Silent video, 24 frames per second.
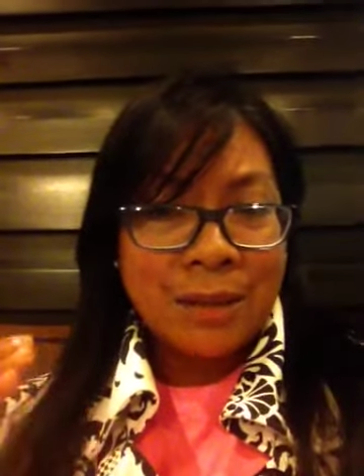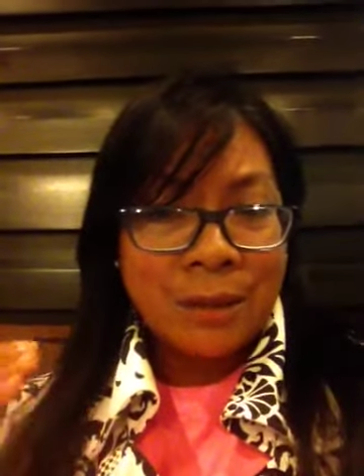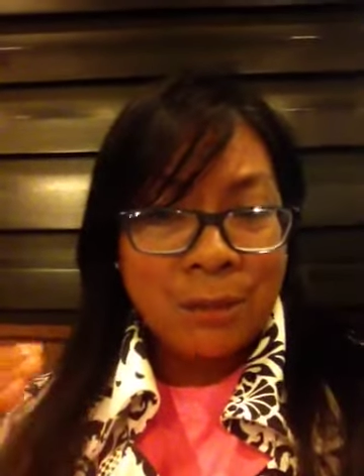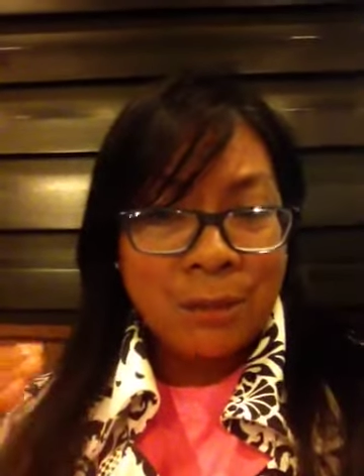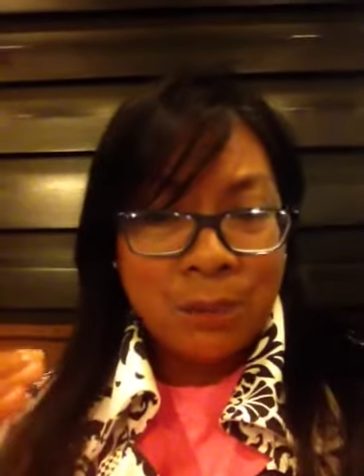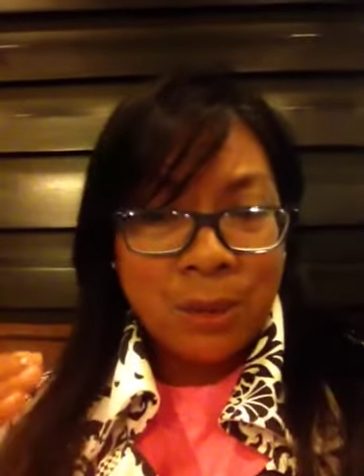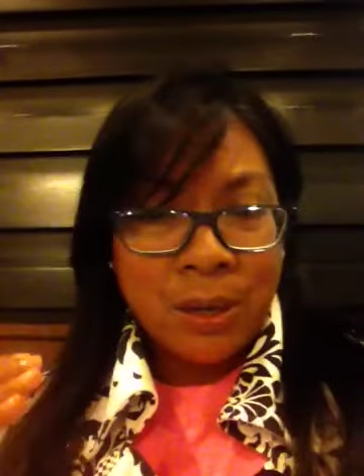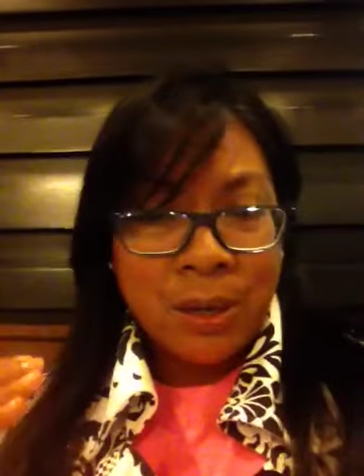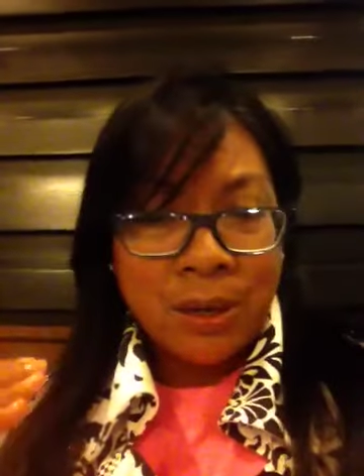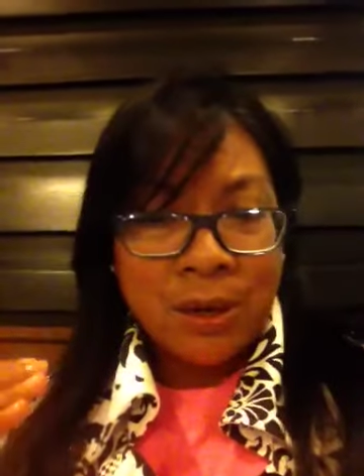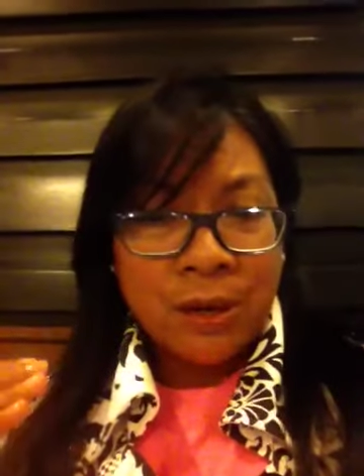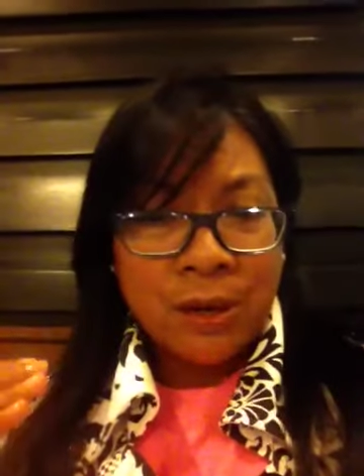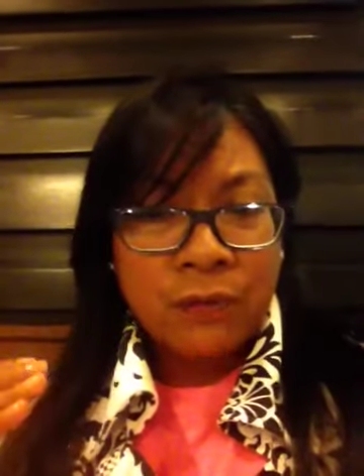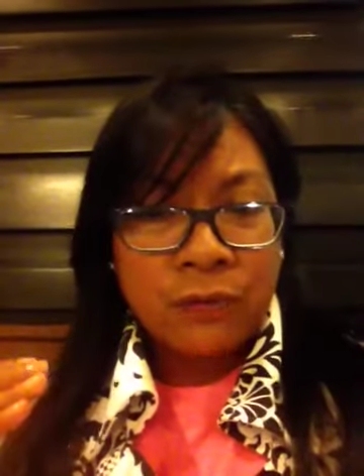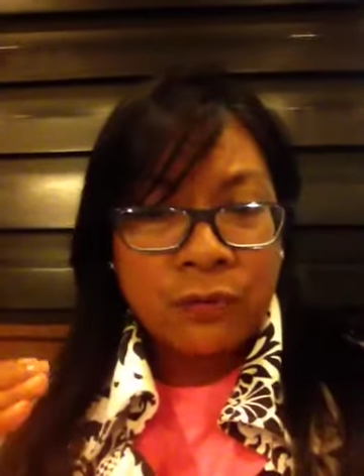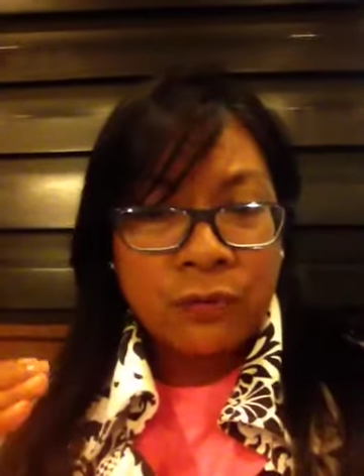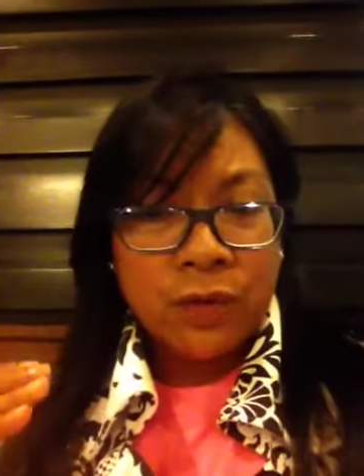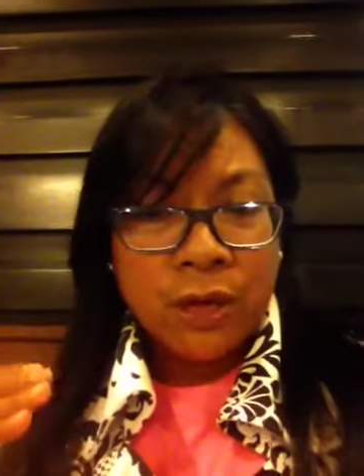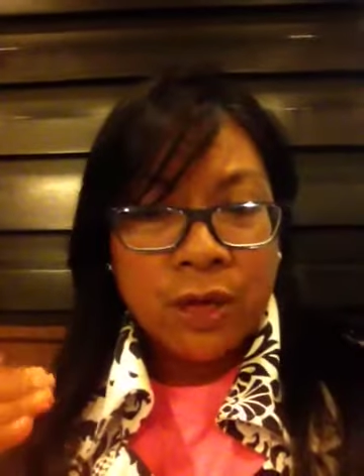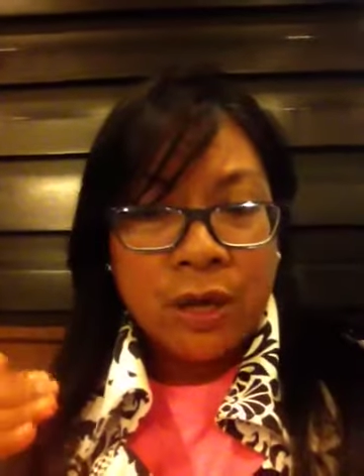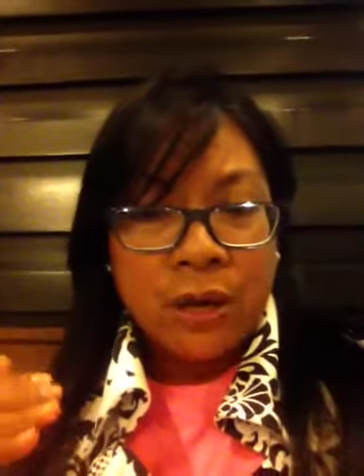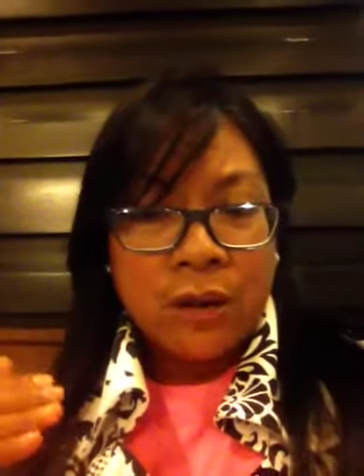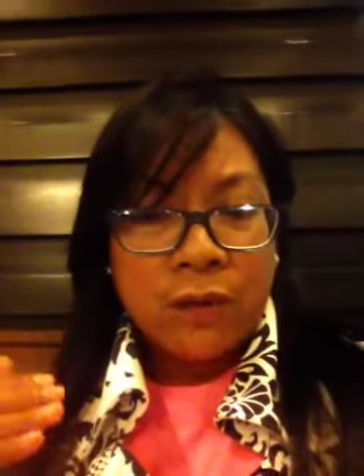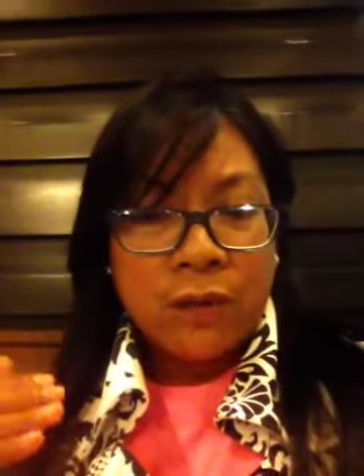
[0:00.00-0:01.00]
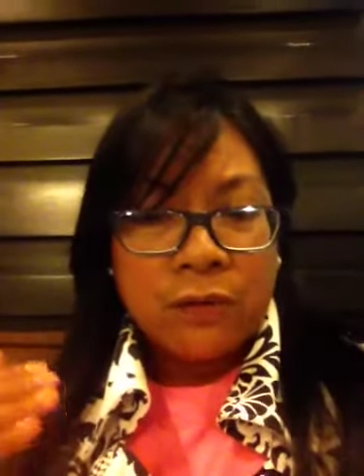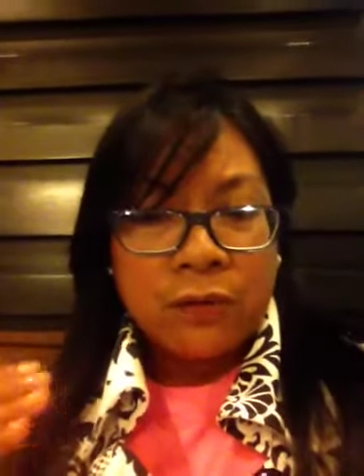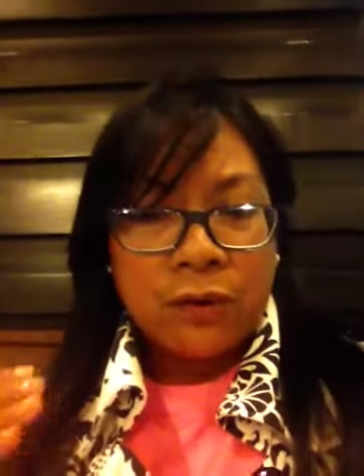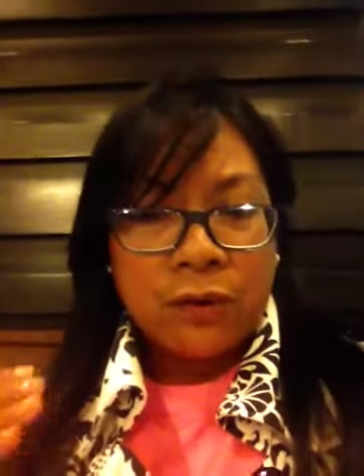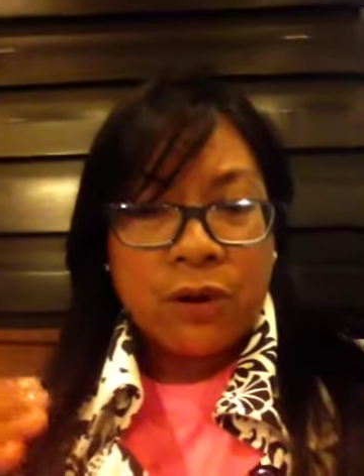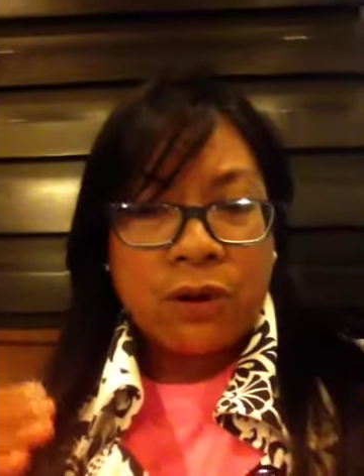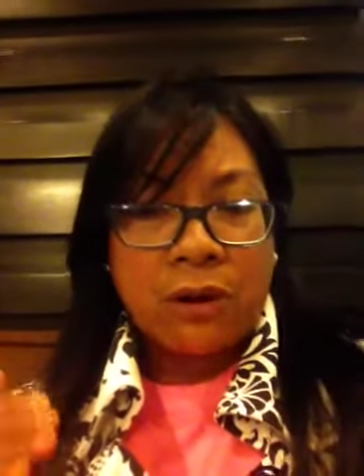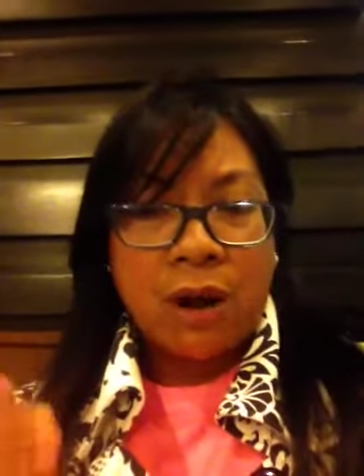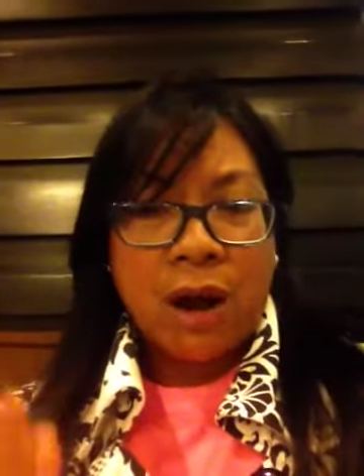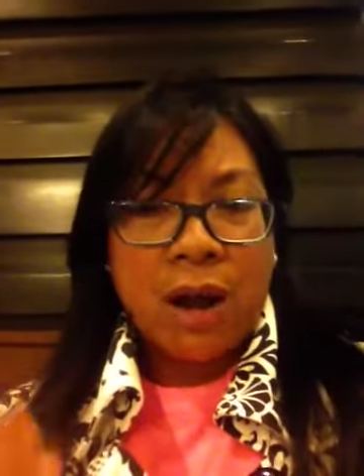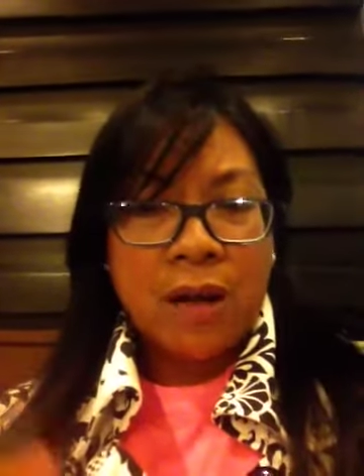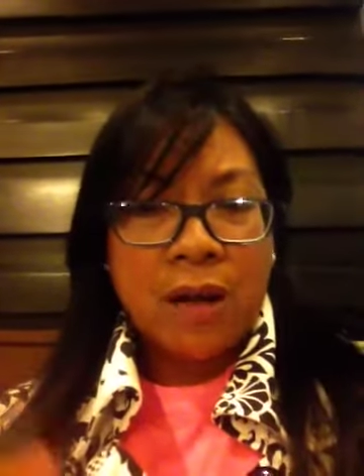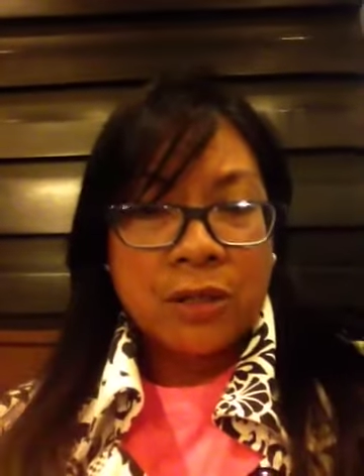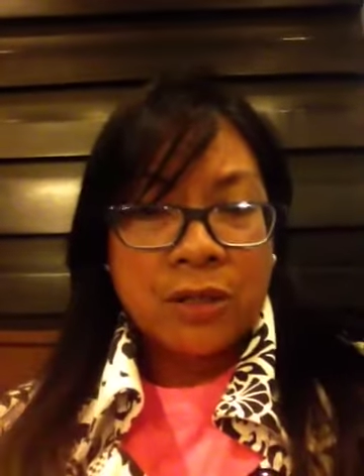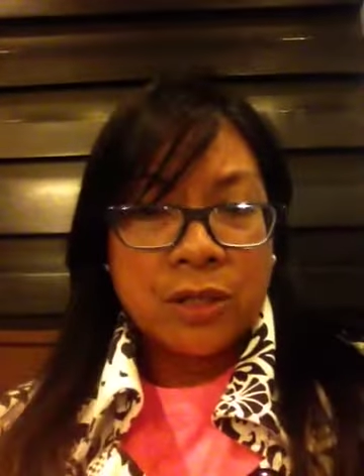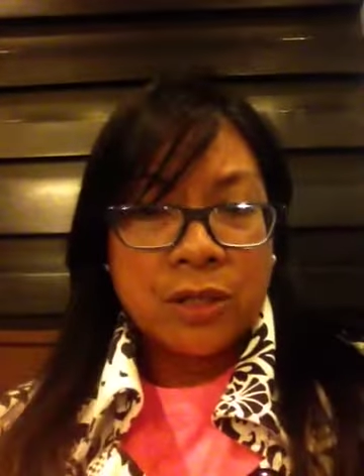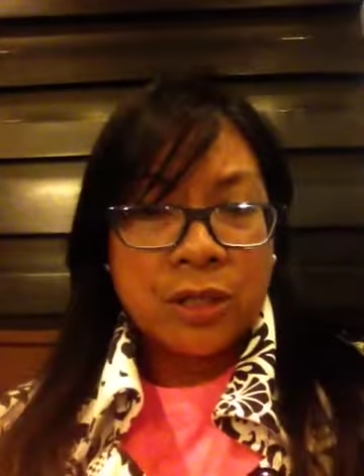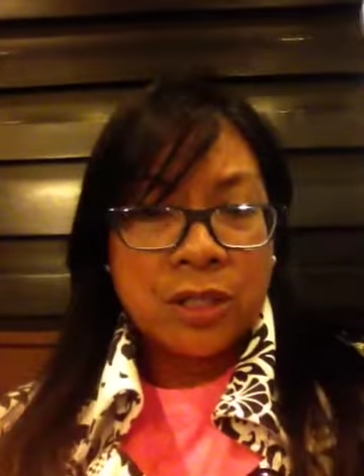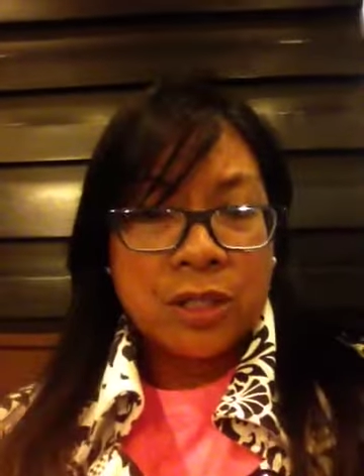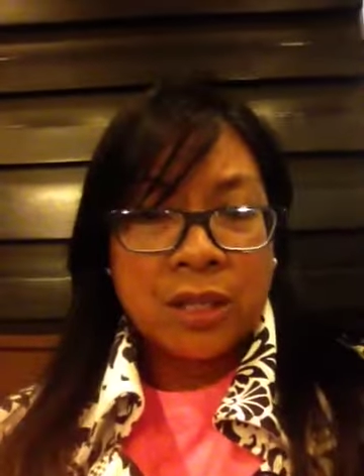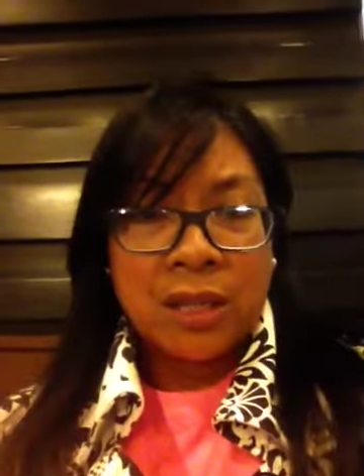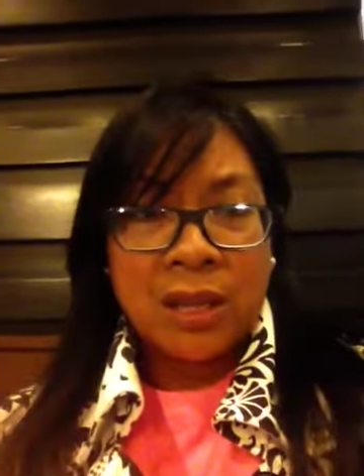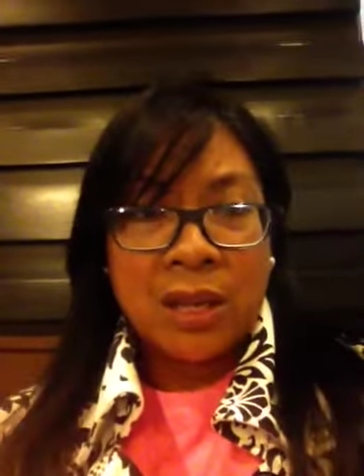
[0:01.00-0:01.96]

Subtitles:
above for her oxygen.